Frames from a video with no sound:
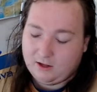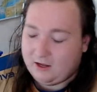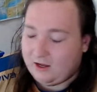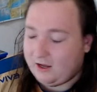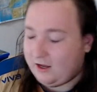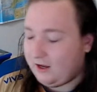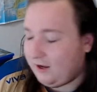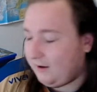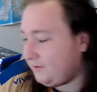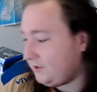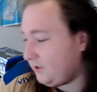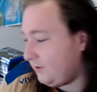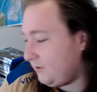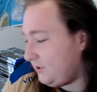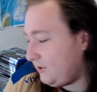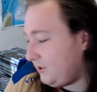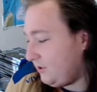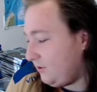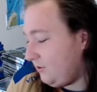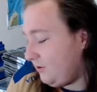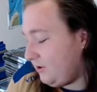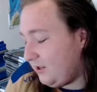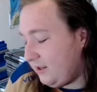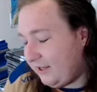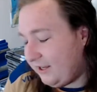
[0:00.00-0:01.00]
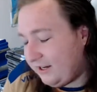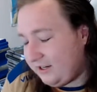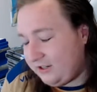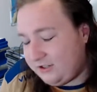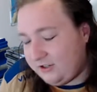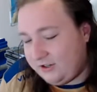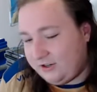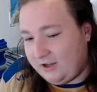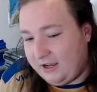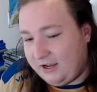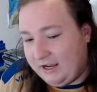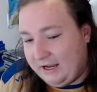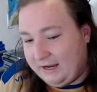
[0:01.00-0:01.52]
So it's a new collection.
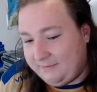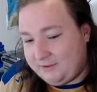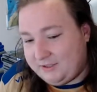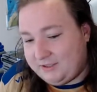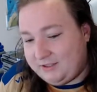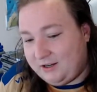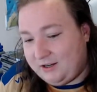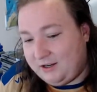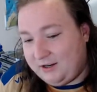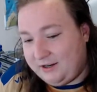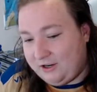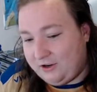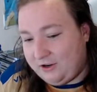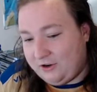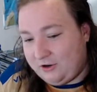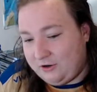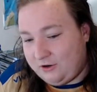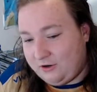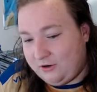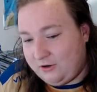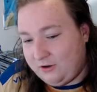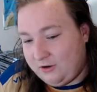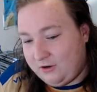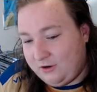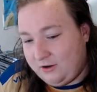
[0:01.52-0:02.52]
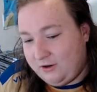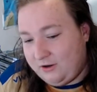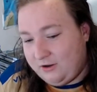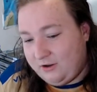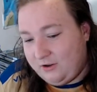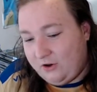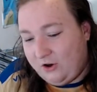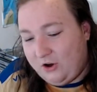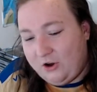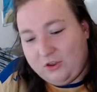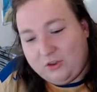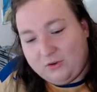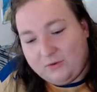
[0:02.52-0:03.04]
I am starting on.
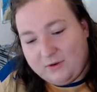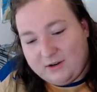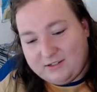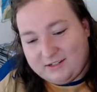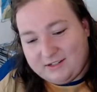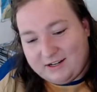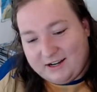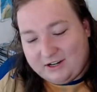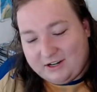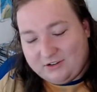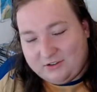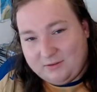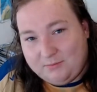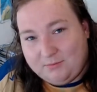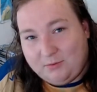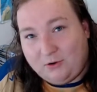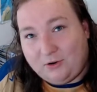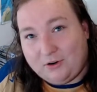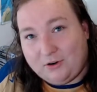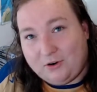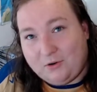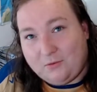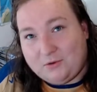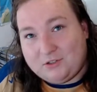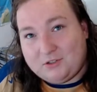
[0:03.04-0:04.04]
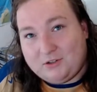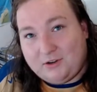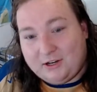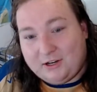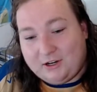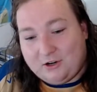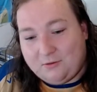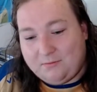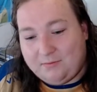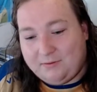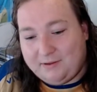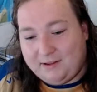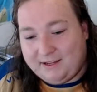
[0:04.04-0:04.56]
The only reason I actually bought it was so I
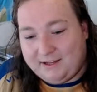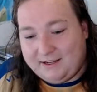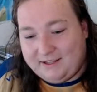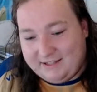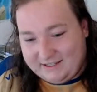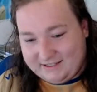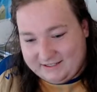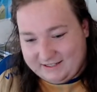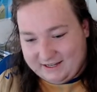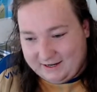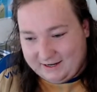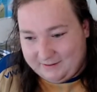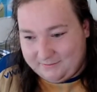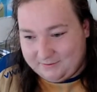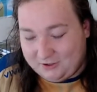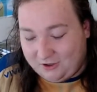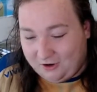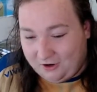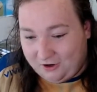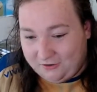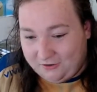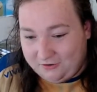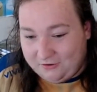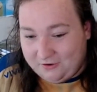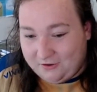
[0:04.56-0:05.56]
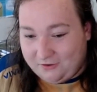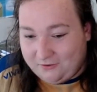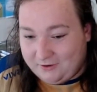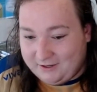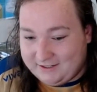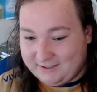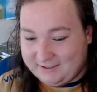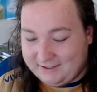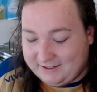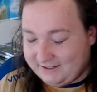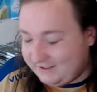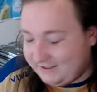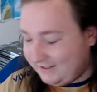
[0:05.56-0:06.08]
could play these games on the
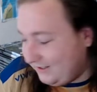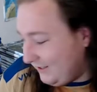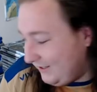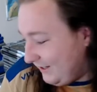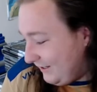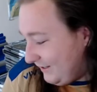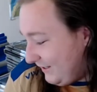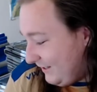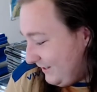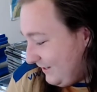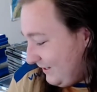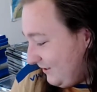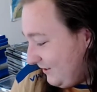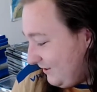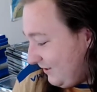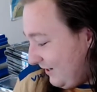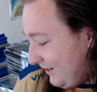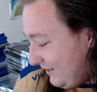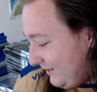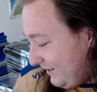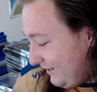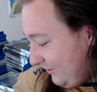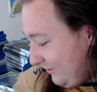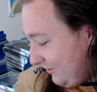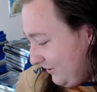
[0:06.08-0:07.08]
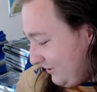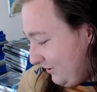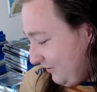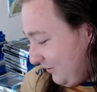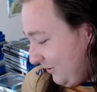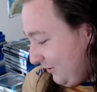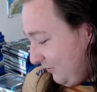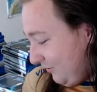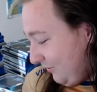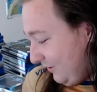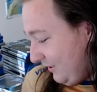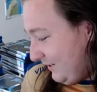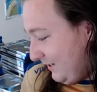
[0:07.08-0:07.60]
360, like this entire series on the
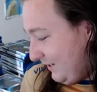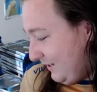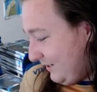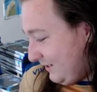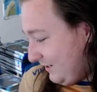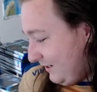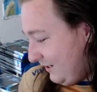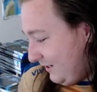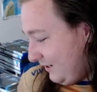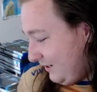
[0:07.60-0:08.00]
360.